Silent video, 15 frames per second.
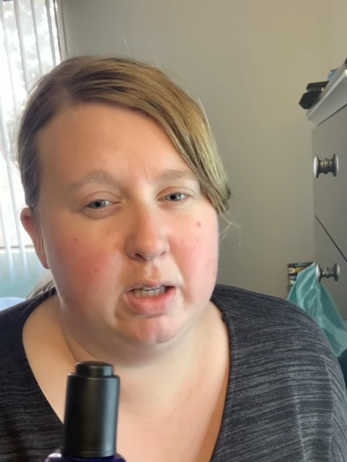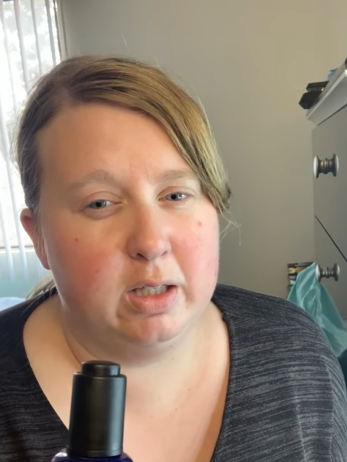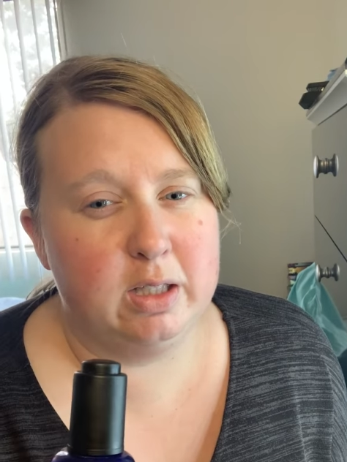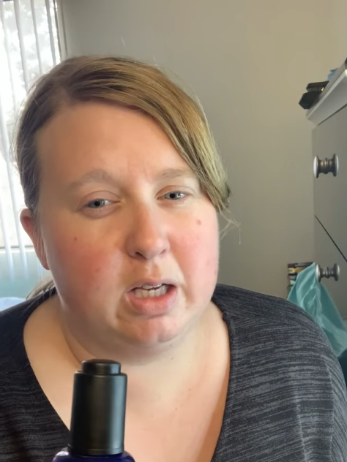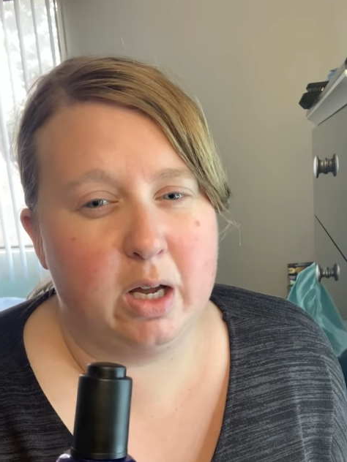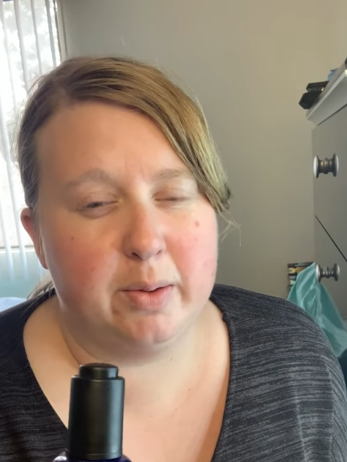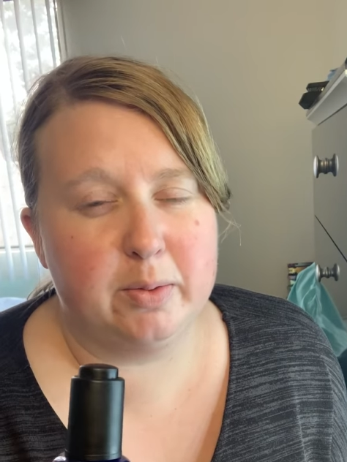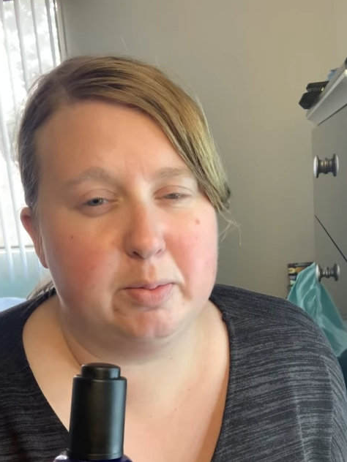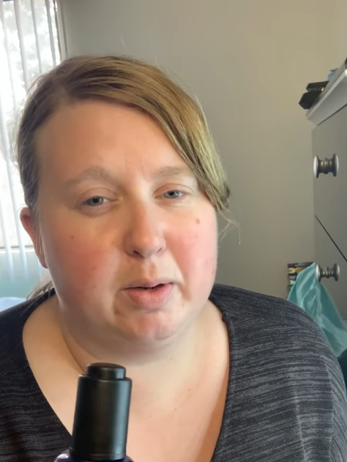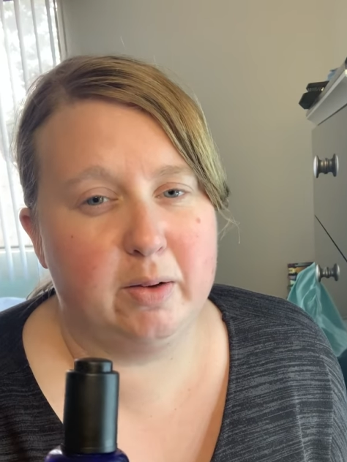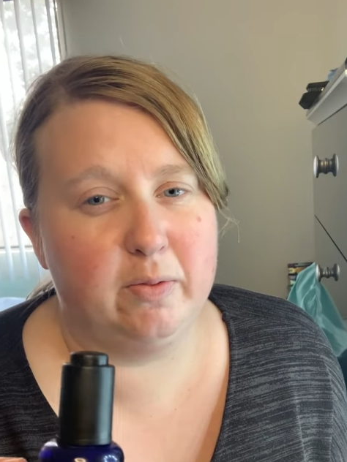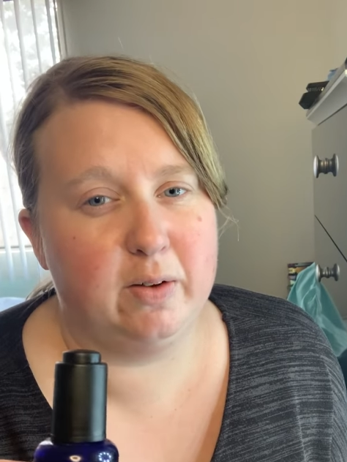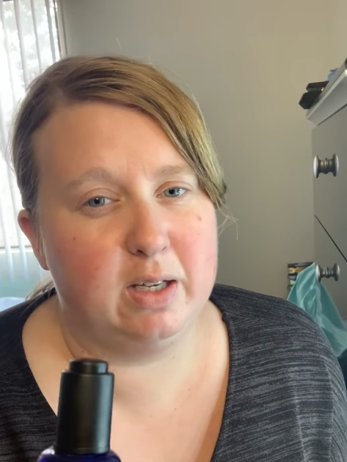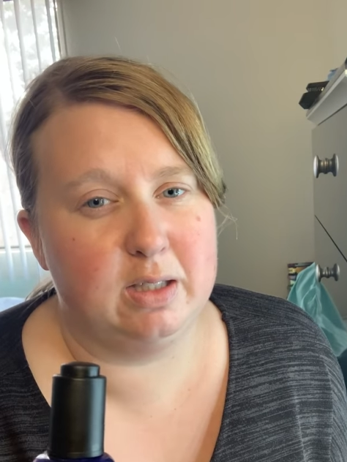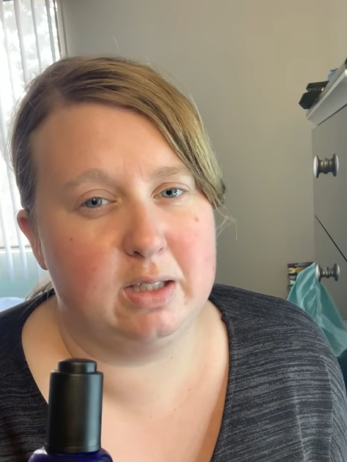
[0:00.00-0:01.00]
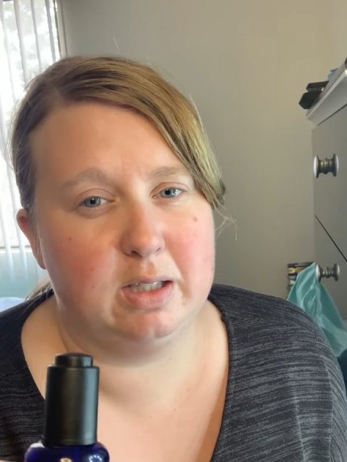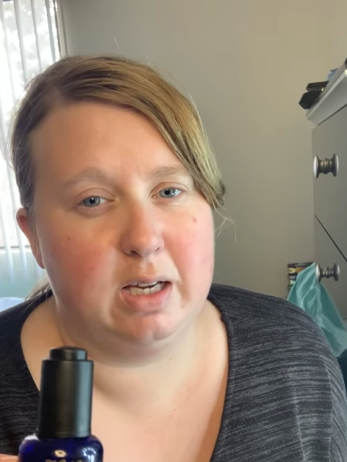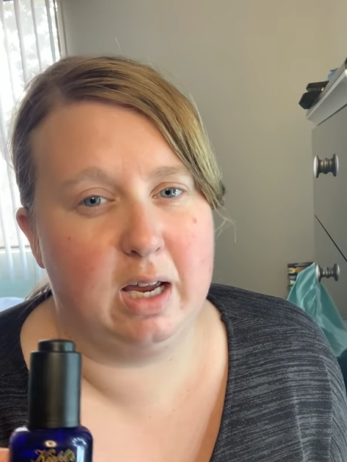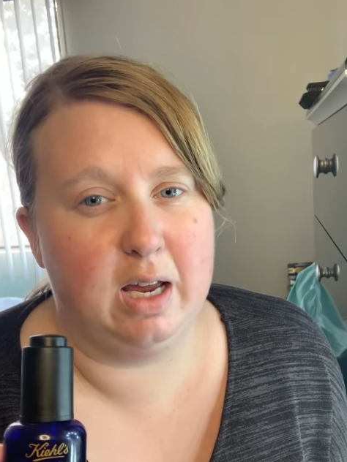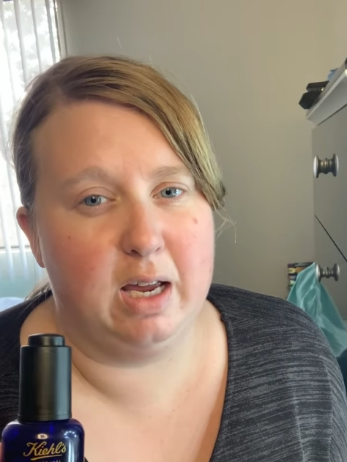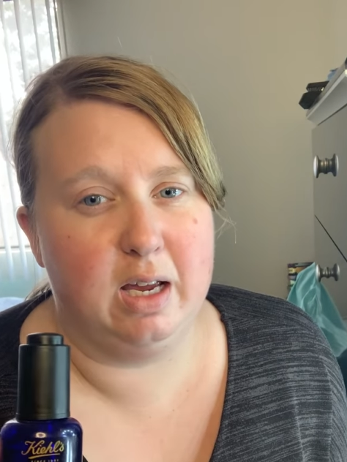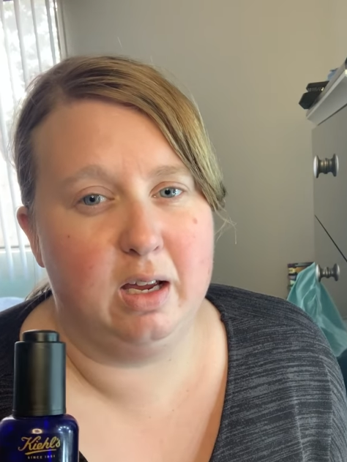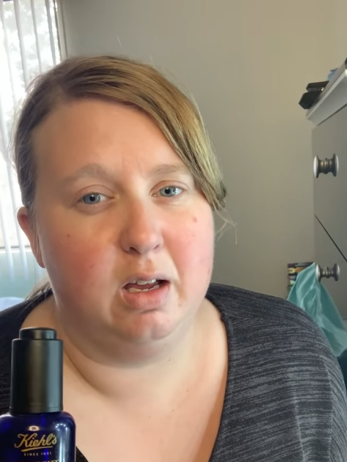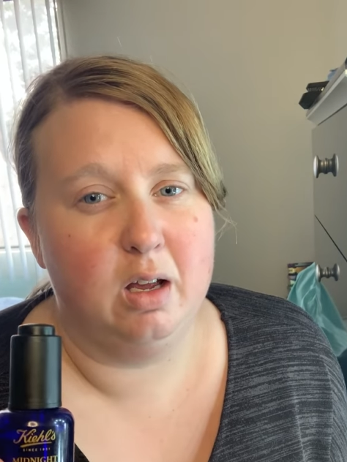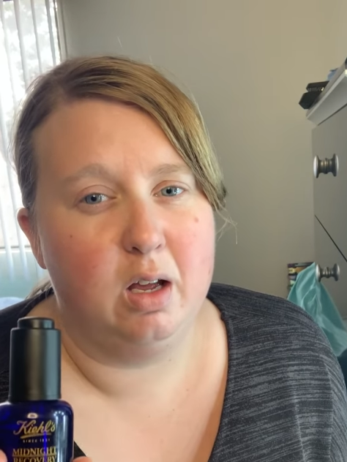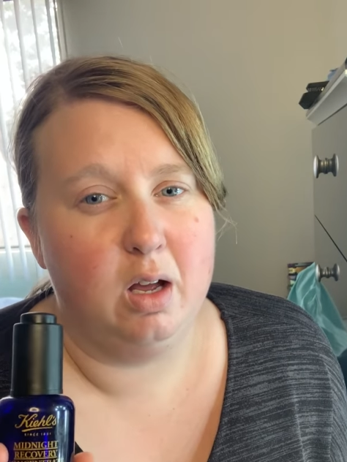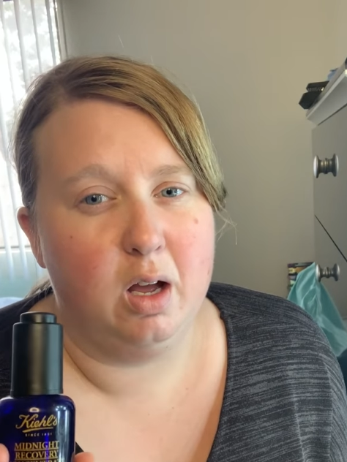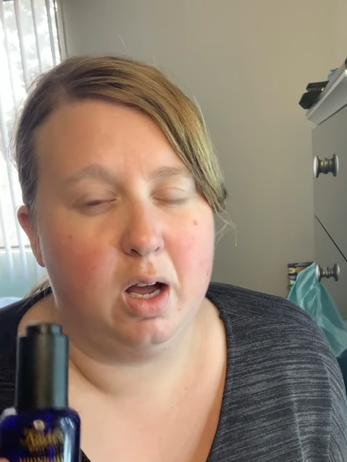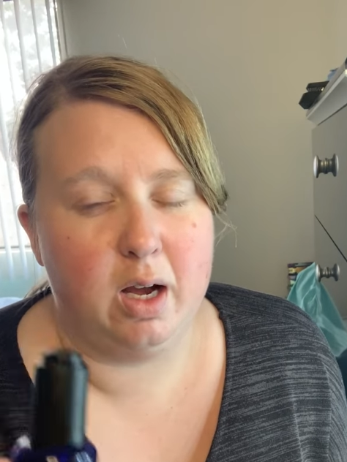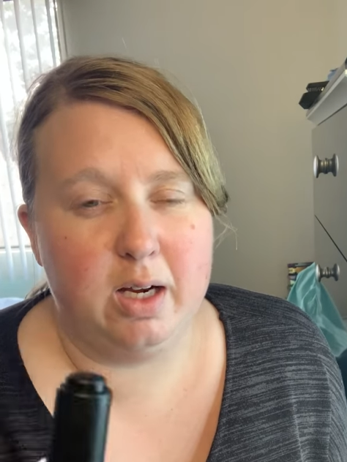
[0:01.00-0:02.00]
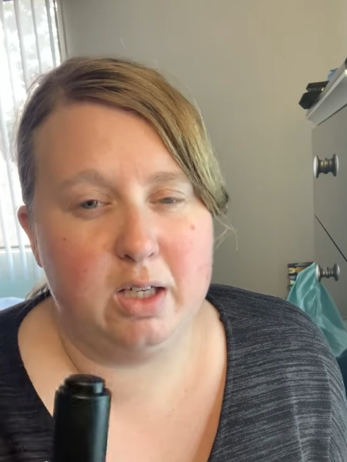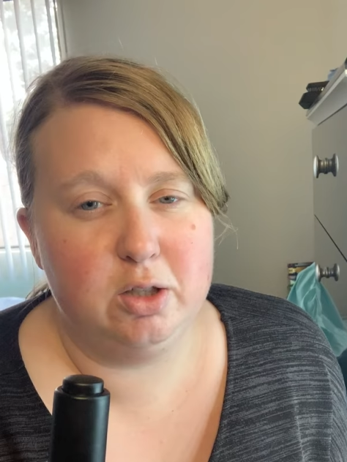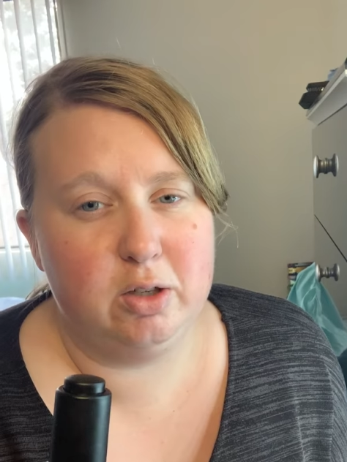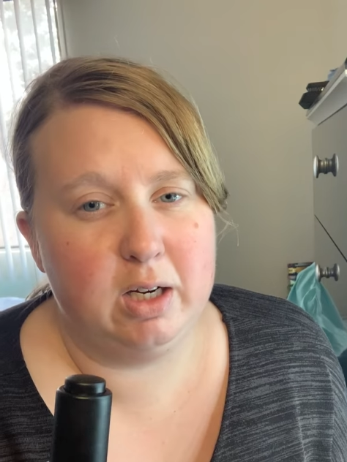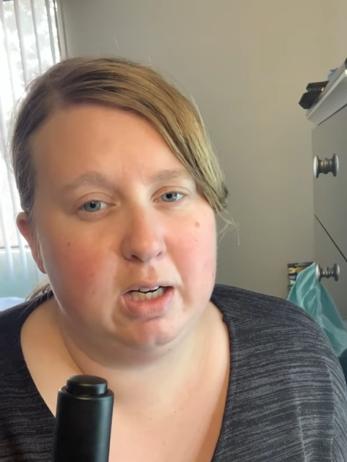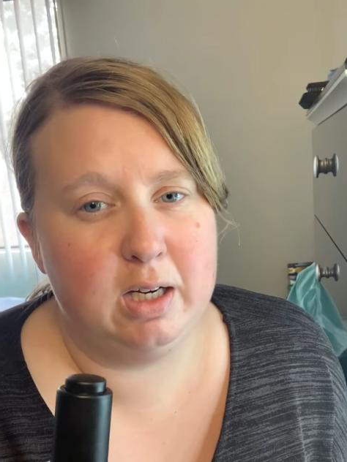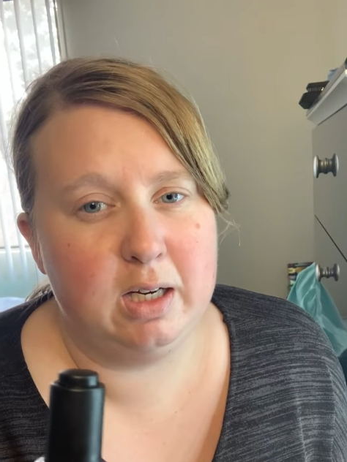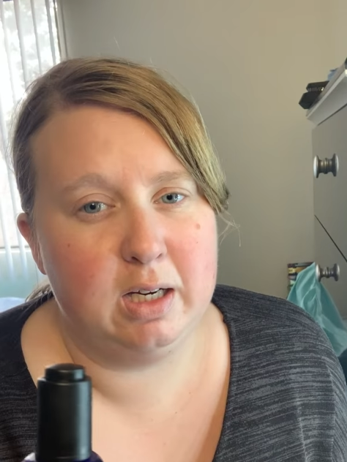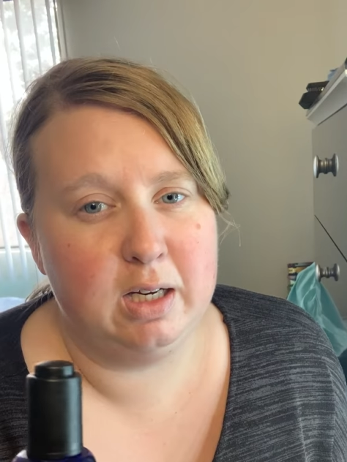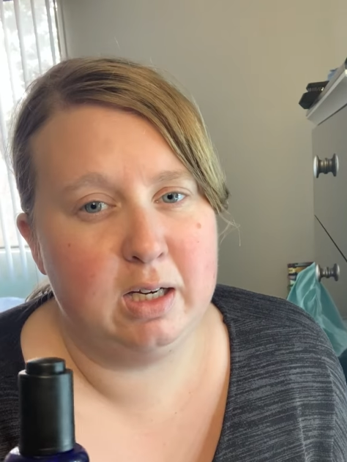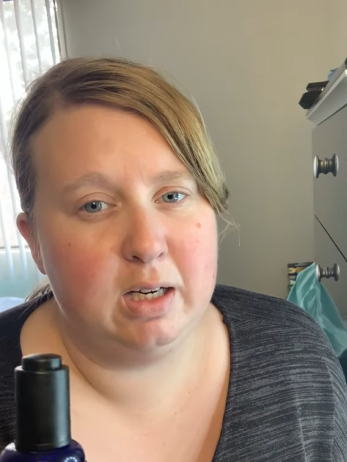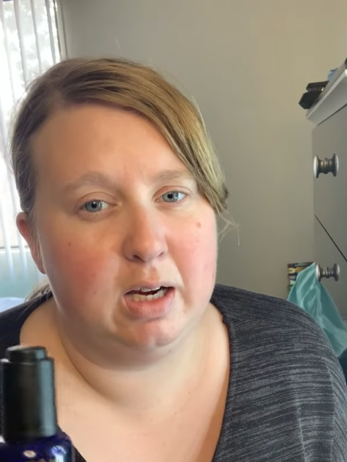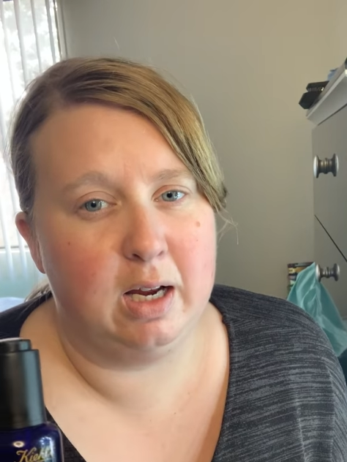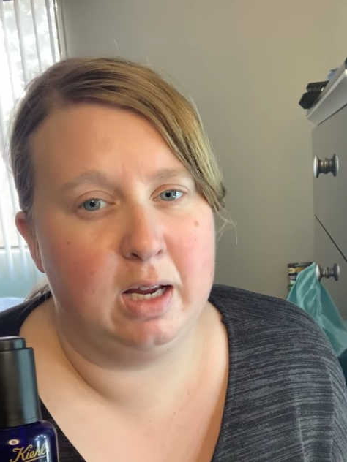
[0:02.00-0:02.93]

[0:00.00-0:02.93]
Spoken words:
This helps my face stay hydrated